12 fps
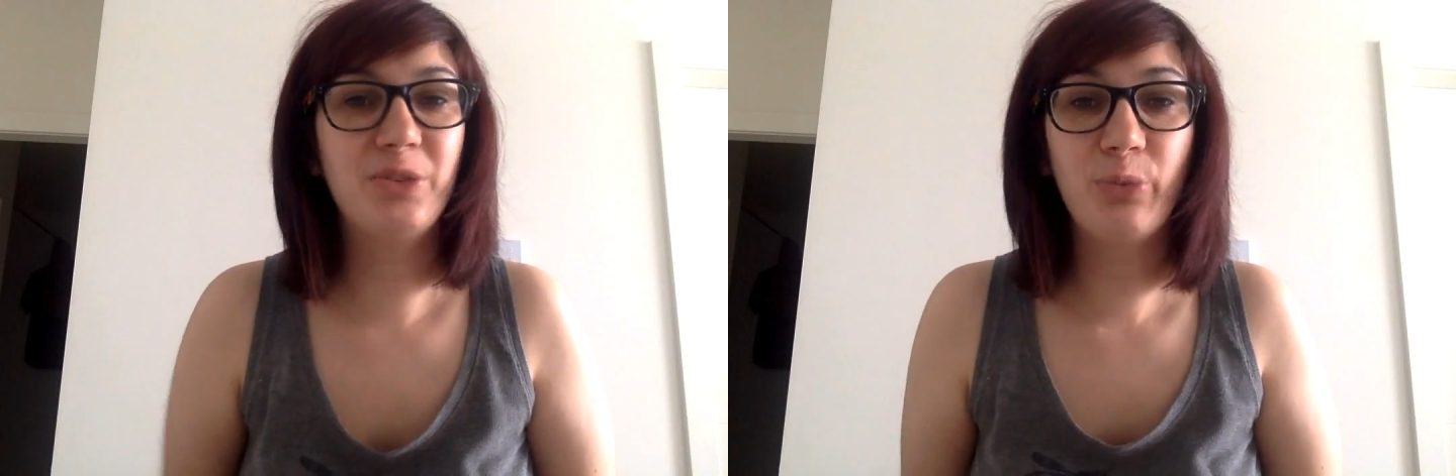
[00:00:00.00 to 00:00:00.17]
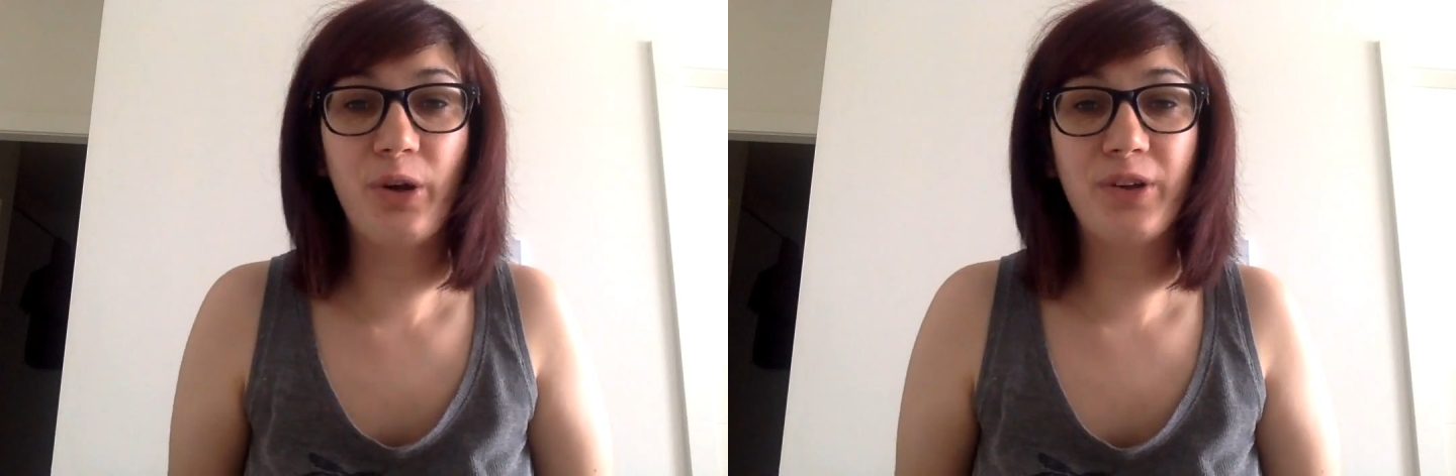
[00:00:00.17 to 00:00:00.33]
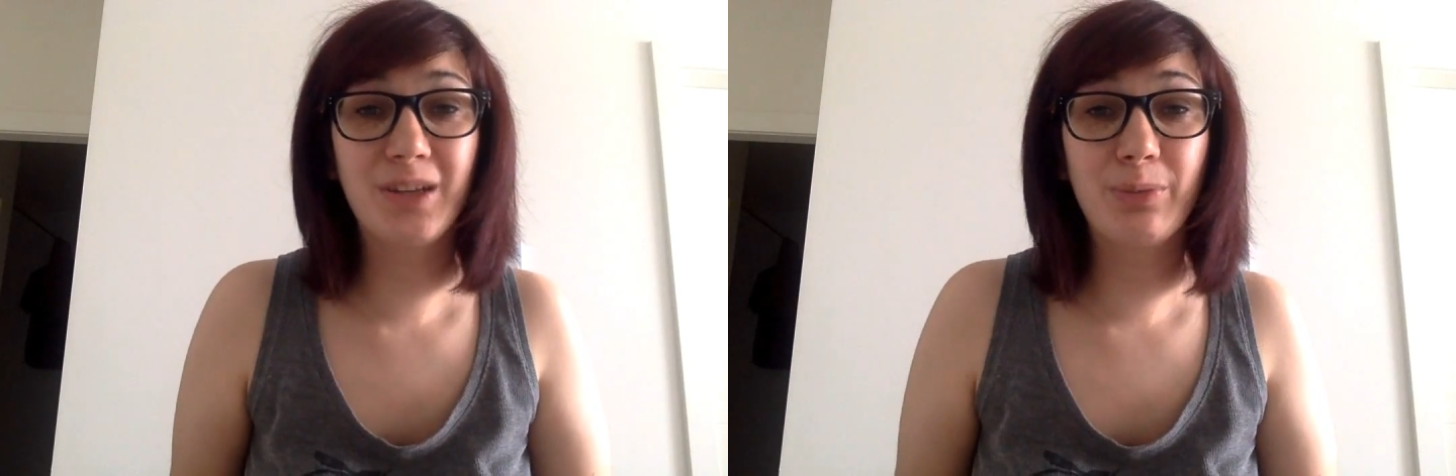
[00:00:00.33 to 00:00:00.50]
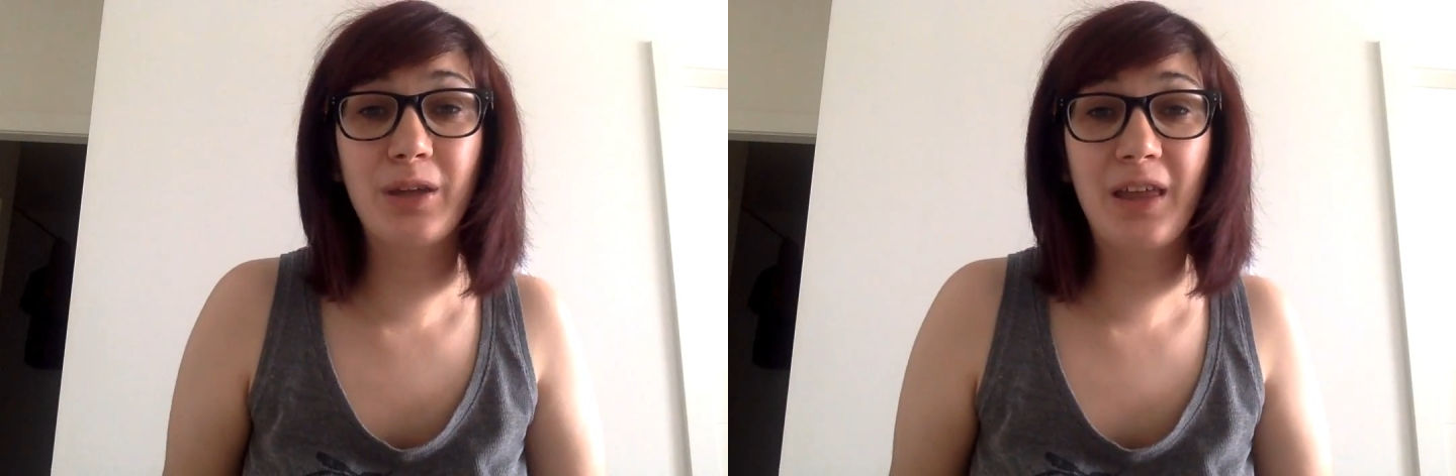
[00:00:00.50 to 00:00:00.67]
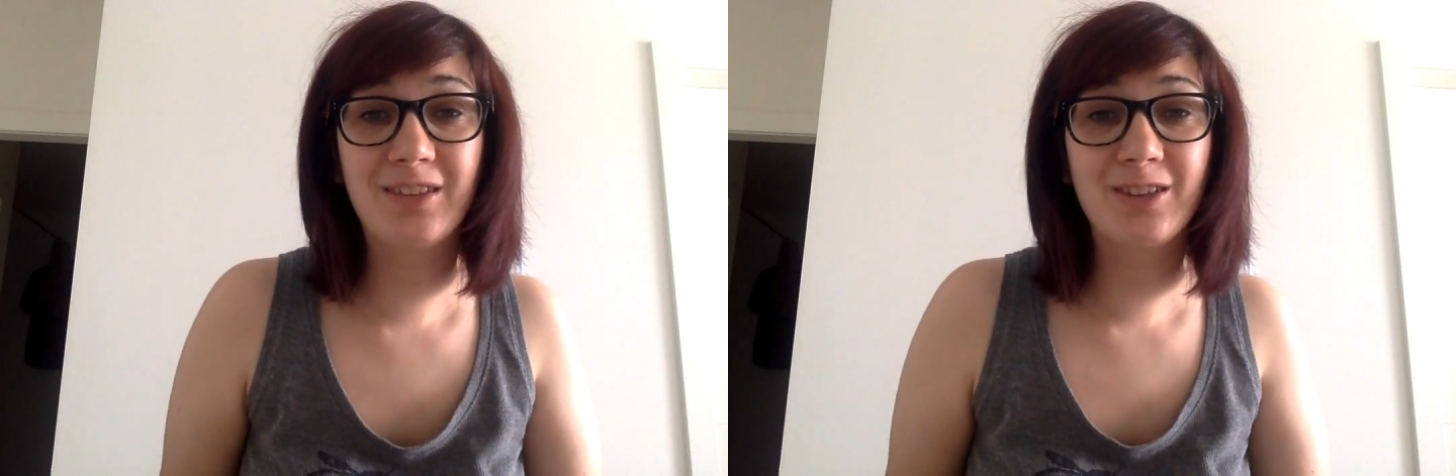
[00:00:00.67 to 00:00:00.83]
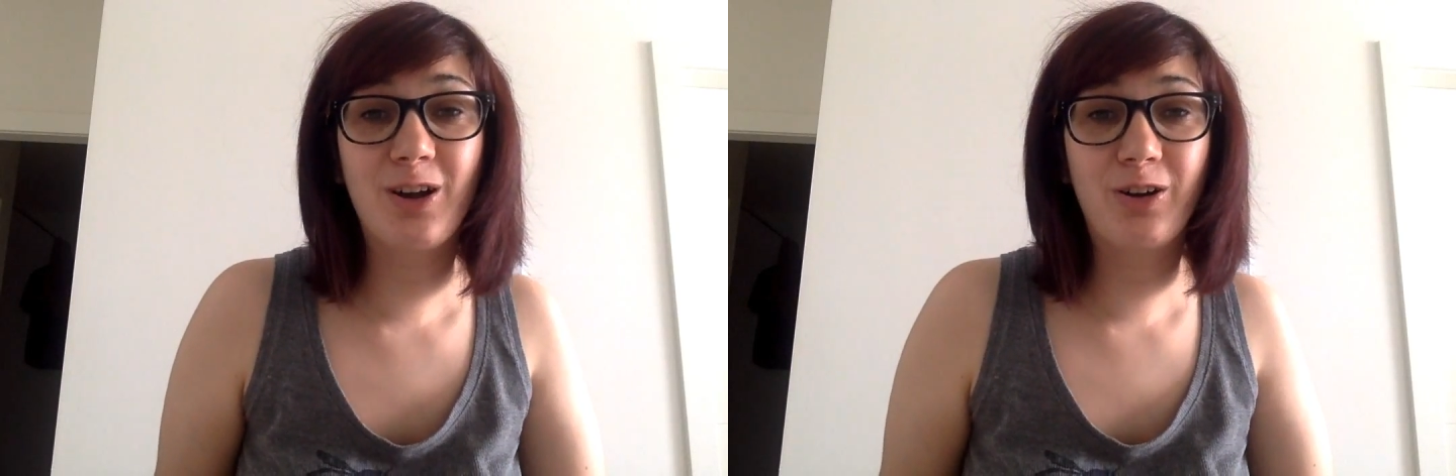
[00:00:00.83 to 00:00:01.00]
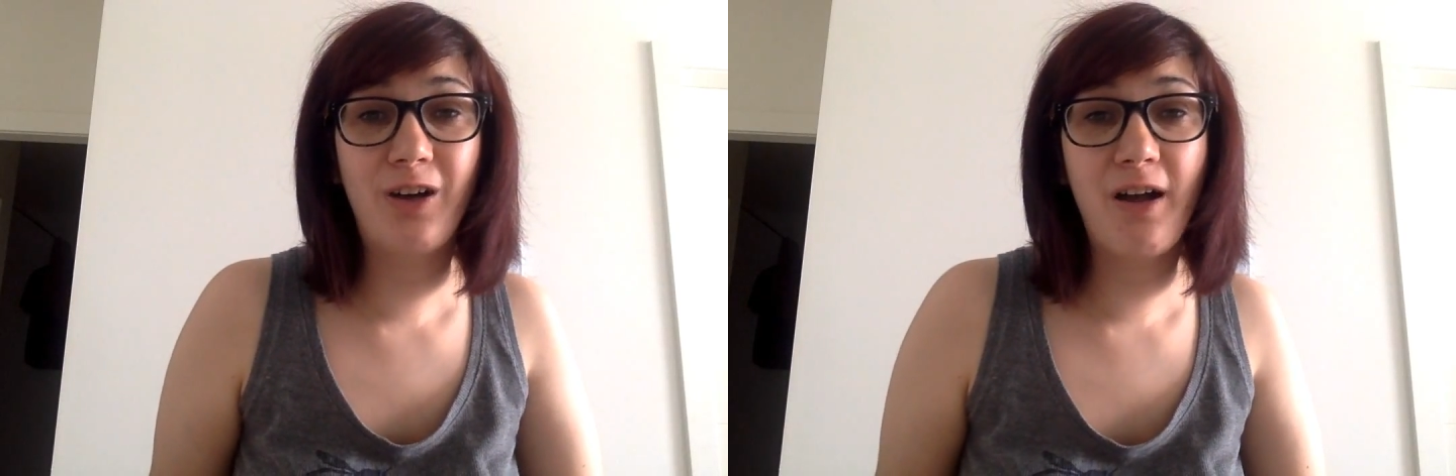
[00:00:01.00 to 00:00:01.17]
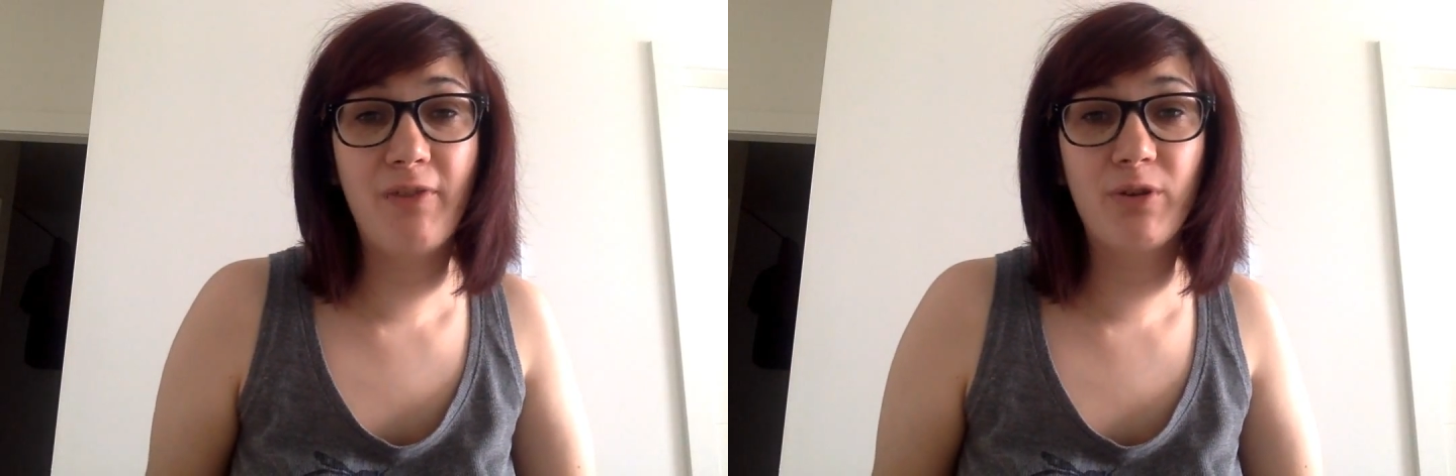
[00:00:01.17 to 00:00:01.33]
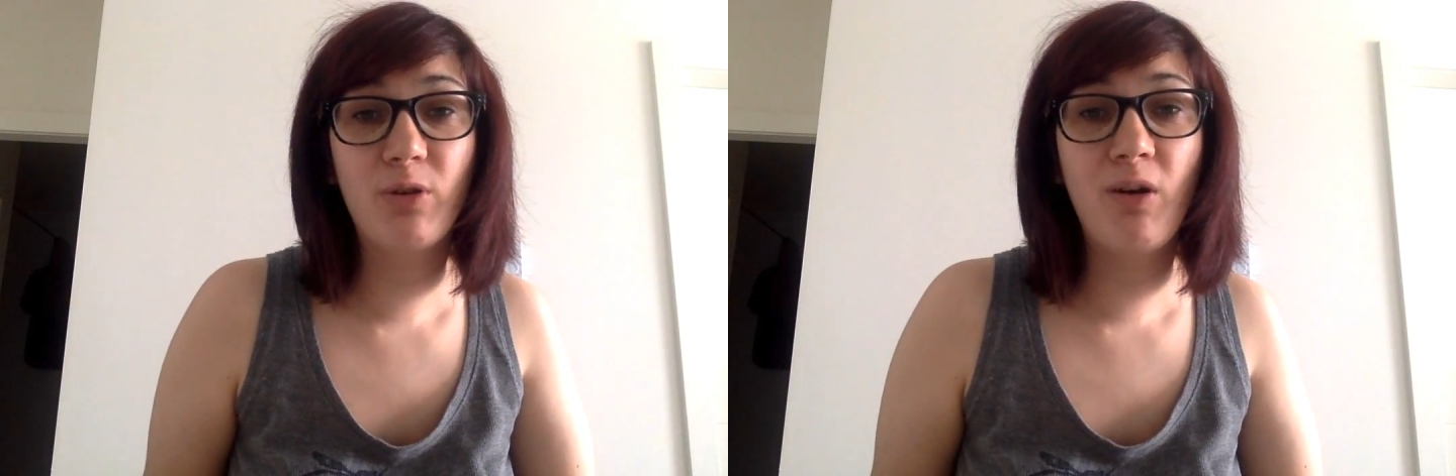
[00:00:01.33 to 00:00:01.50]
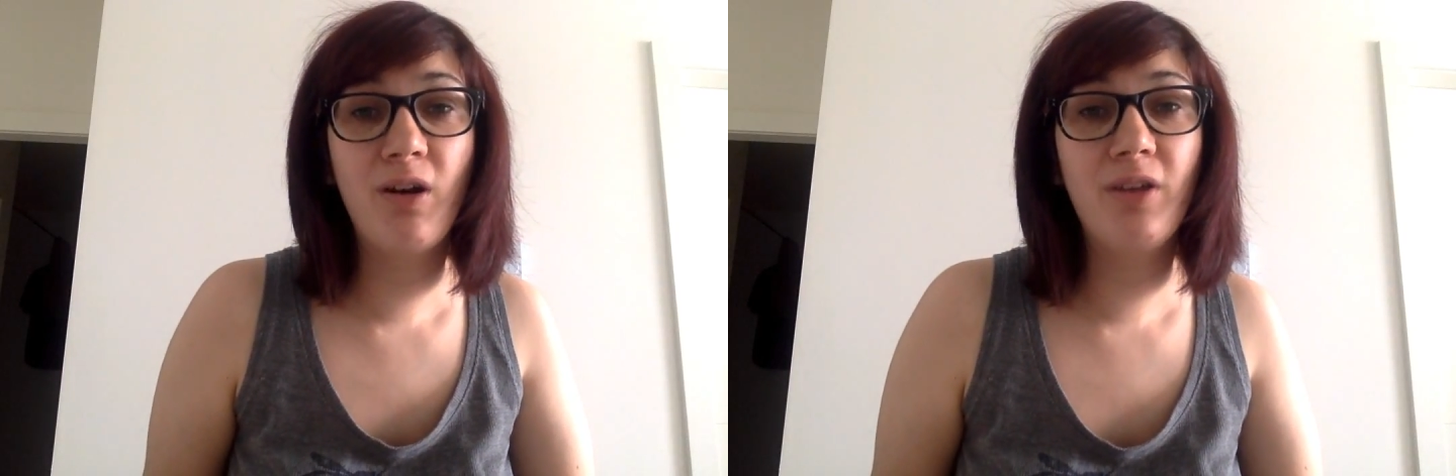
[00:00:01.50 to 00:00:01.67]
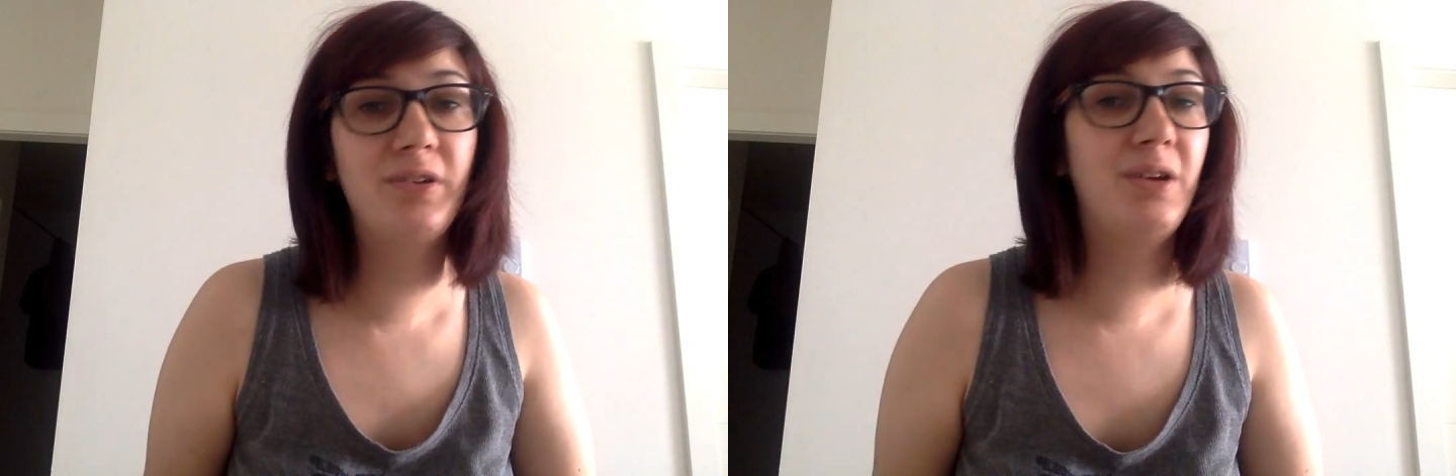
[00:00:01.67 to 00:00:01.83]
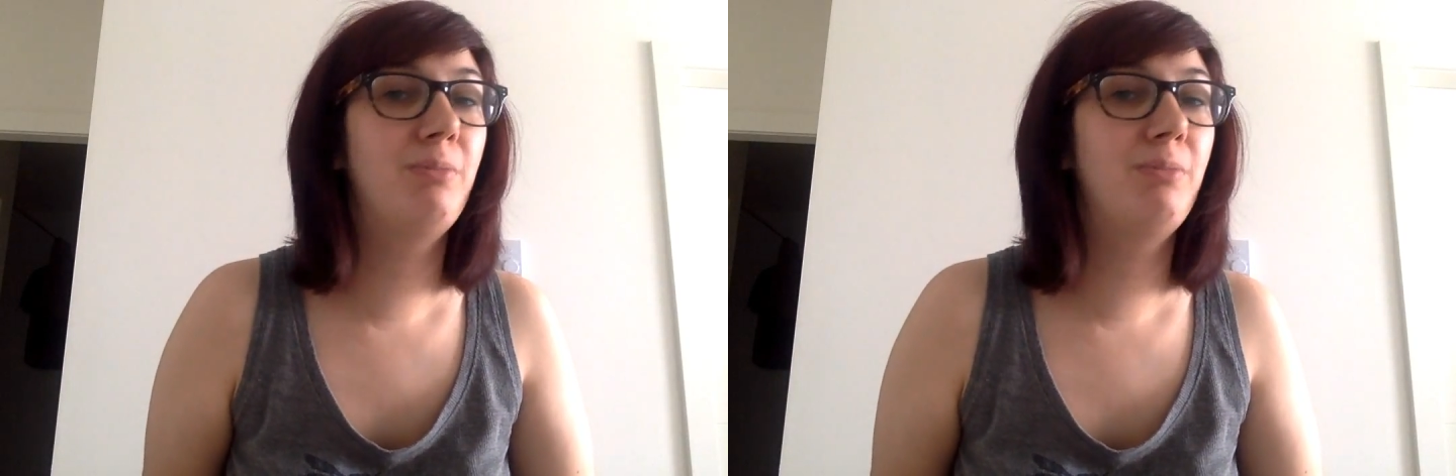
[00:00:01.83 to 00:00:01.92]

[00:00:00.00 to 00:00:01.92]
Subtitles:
you want something that's archival quality,